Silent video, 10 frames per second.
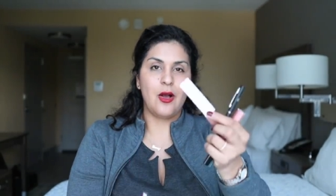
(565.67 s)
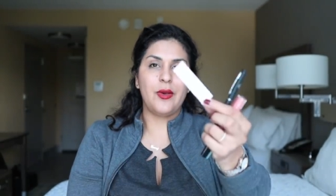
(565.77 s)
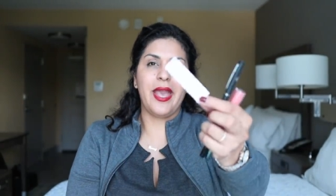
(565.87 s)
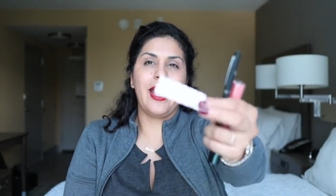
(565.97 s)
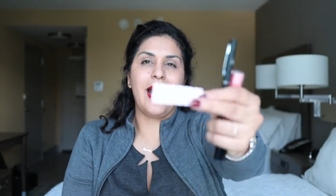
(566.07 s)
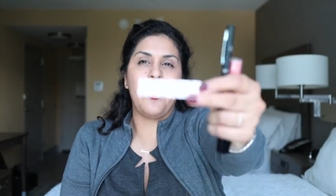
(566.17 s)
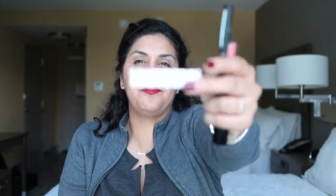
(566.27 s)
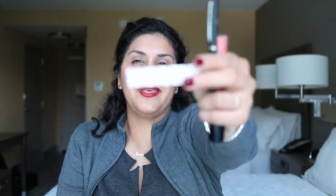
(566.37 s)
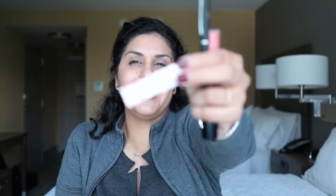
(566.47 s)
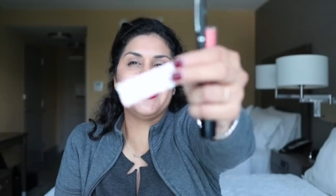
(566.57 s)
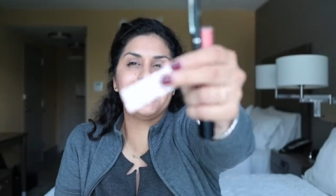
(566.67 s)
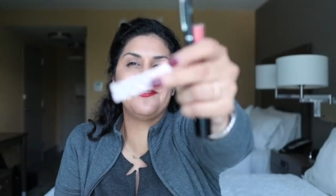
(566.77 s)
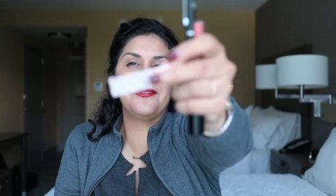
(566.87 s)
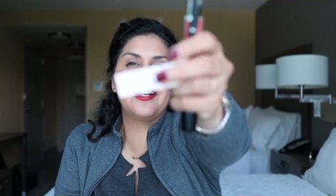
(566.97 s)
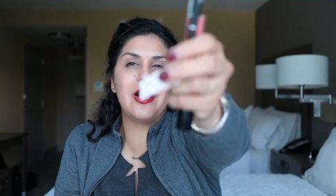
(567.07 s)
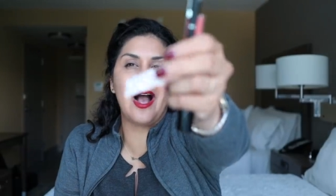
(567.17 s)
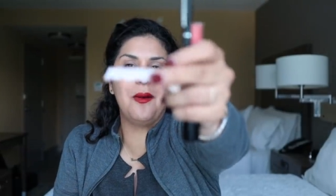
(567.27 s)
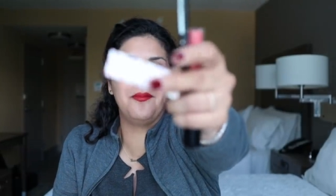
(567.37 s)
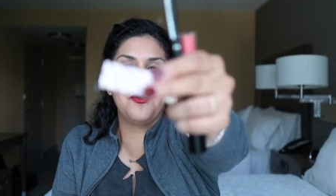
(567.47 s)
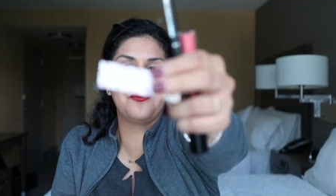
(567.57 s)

Okay, a piece of gum